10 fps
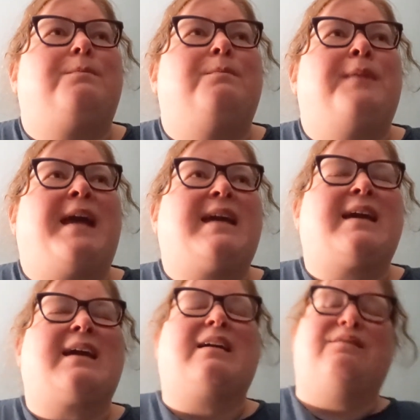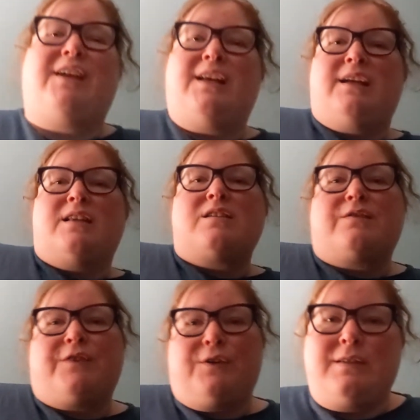making convenience
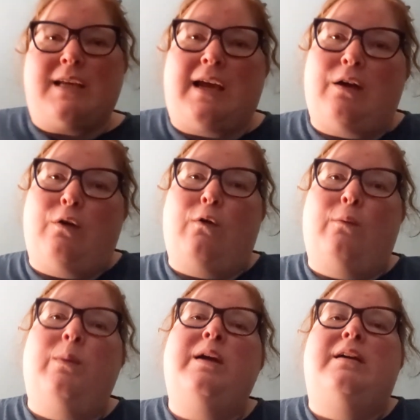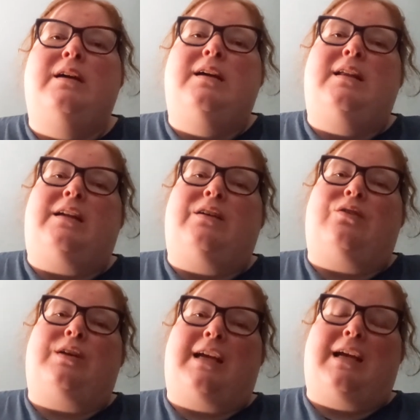foods at home that
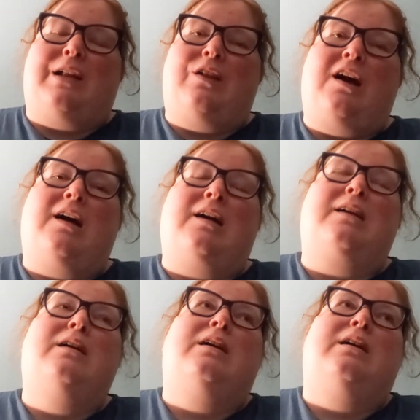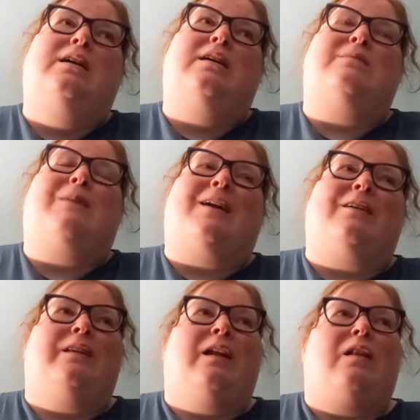don't take long is
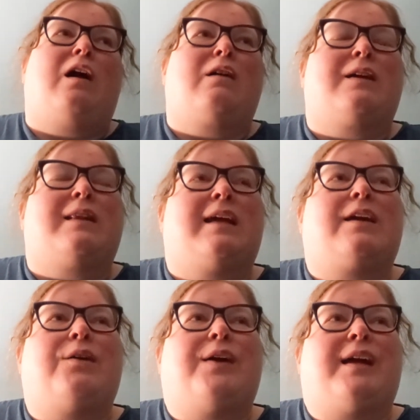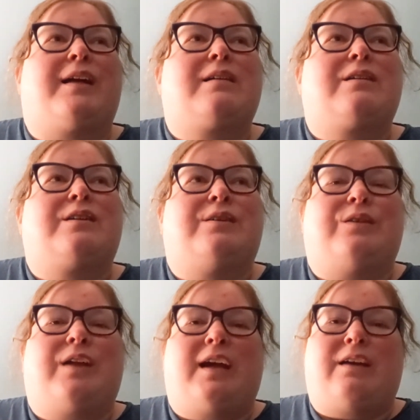better in the long run than going
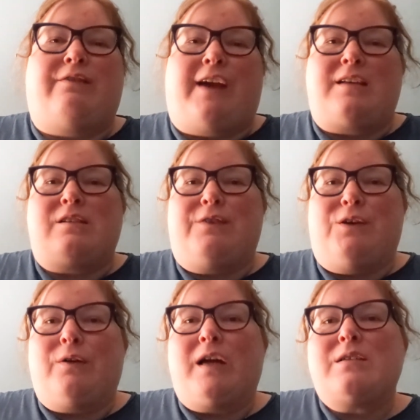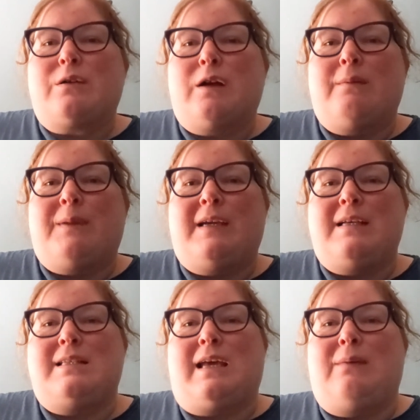to like a fast food restaurant
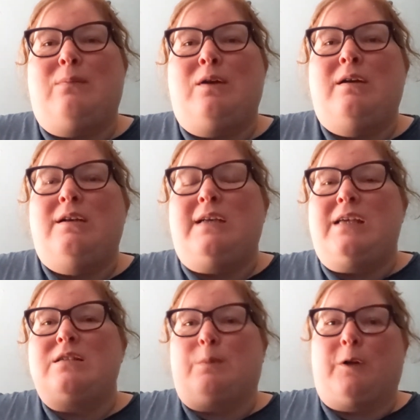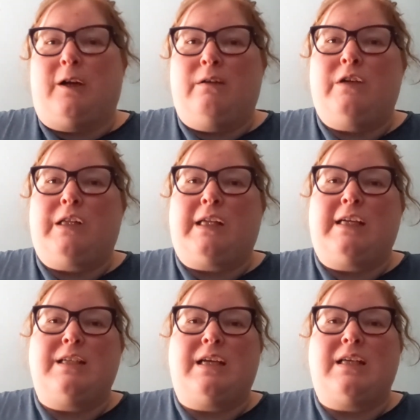because I'm desperate and really
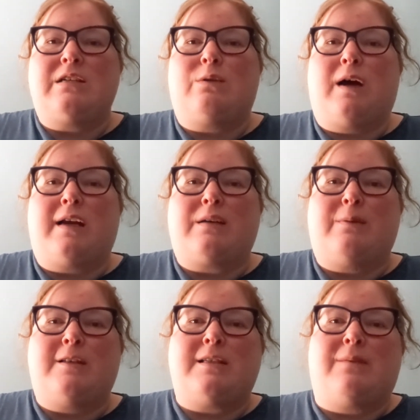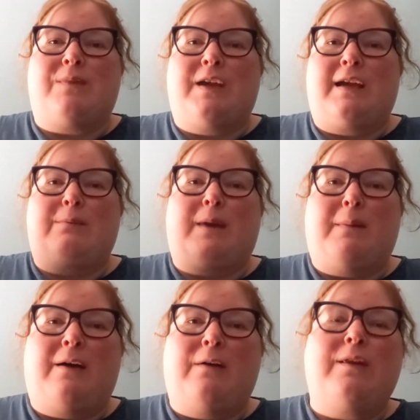just want to put something in my
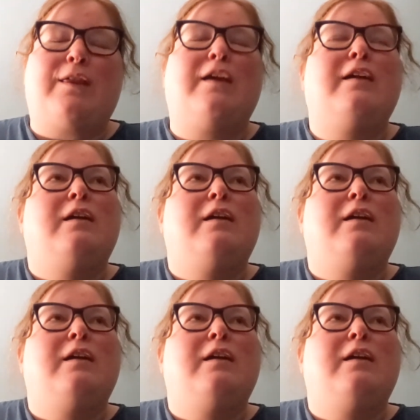mouth.